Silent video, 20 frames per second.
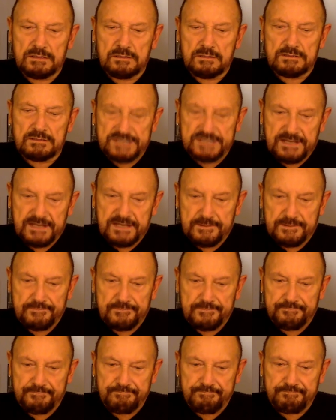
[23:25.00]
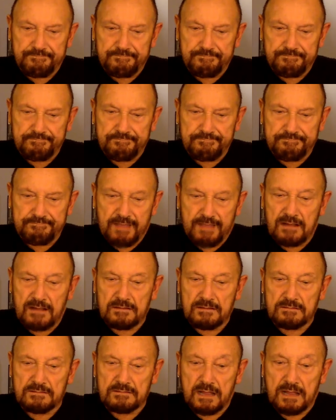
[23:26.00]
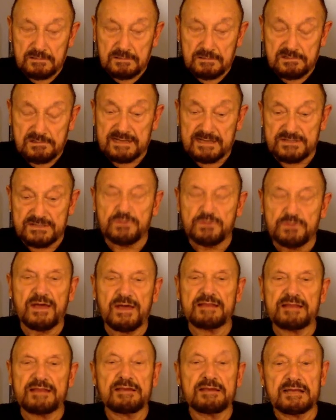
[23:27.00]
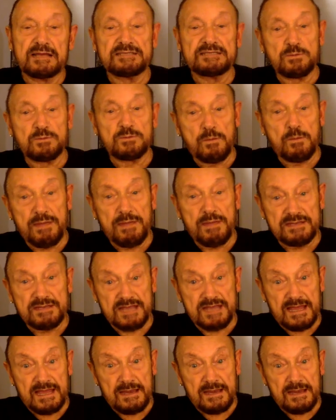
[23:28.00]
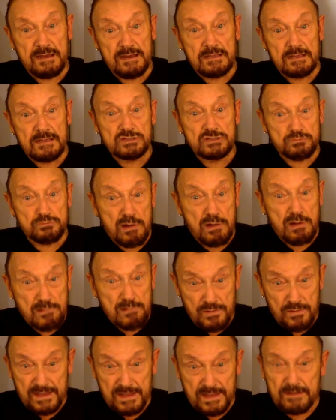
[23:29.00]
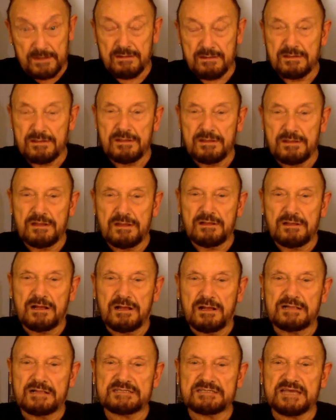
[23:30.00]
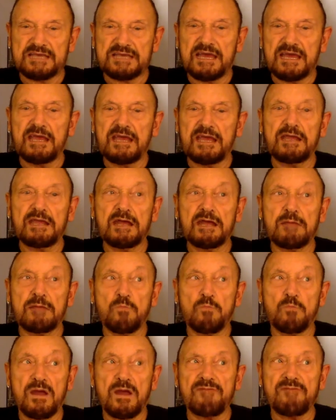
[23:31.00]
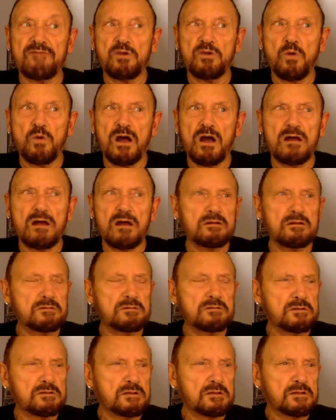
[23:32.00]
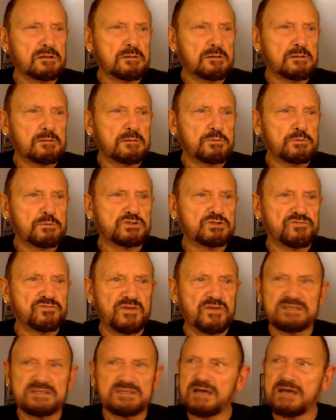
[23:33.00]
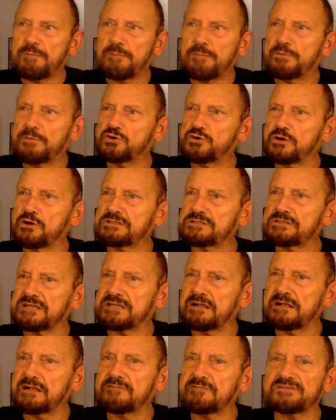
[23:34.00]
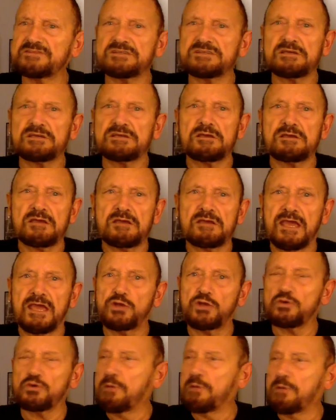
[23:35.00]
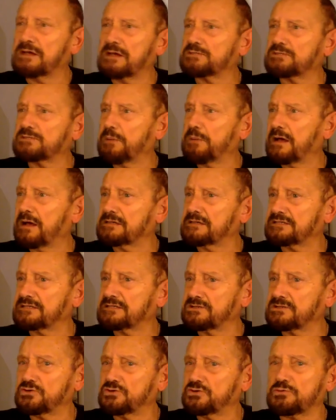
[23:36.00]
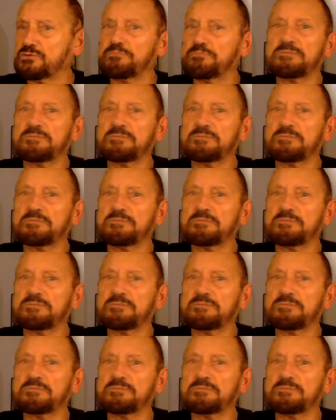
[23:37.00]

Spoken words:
So I'll try and do that. Until we meet again tomorrow, then, I'll say, wherever you are, put your feet up, enjoy yourselves, eat your Mars bars and your